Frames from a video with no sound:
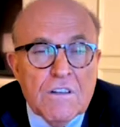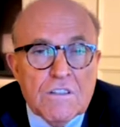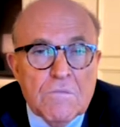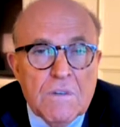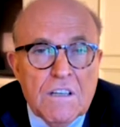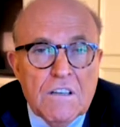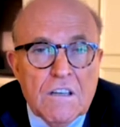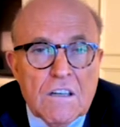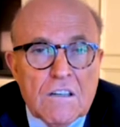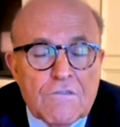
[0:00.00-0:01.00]
to be
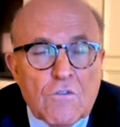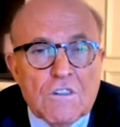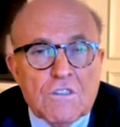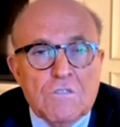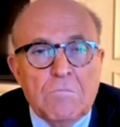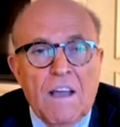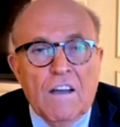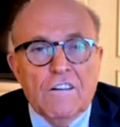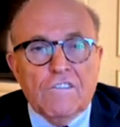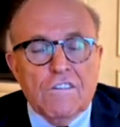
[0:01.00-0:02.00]
fraudulent
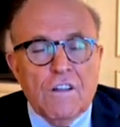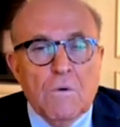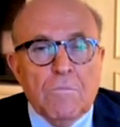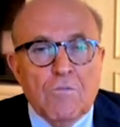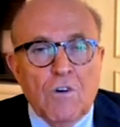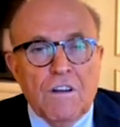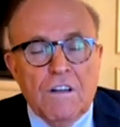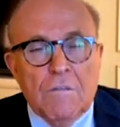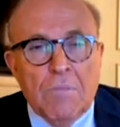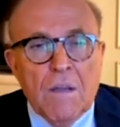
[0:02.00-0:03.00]
ballots because they were brought
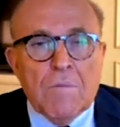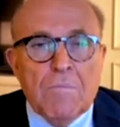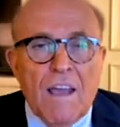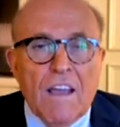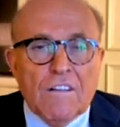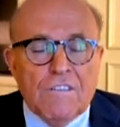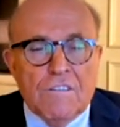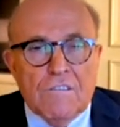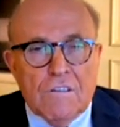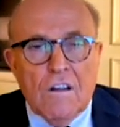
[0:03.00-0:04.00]
in paper bags and
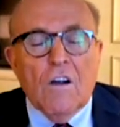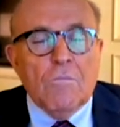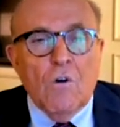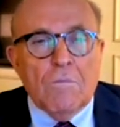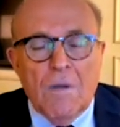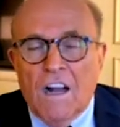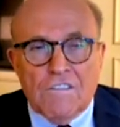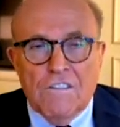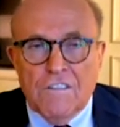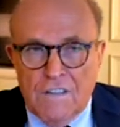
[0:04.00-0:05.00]
cardboard
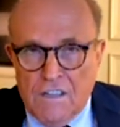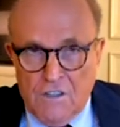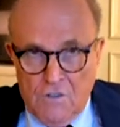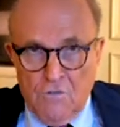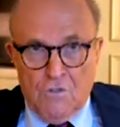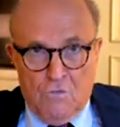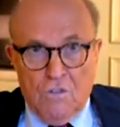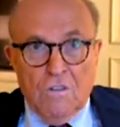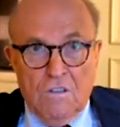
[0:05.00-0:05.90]
boxes and not the usual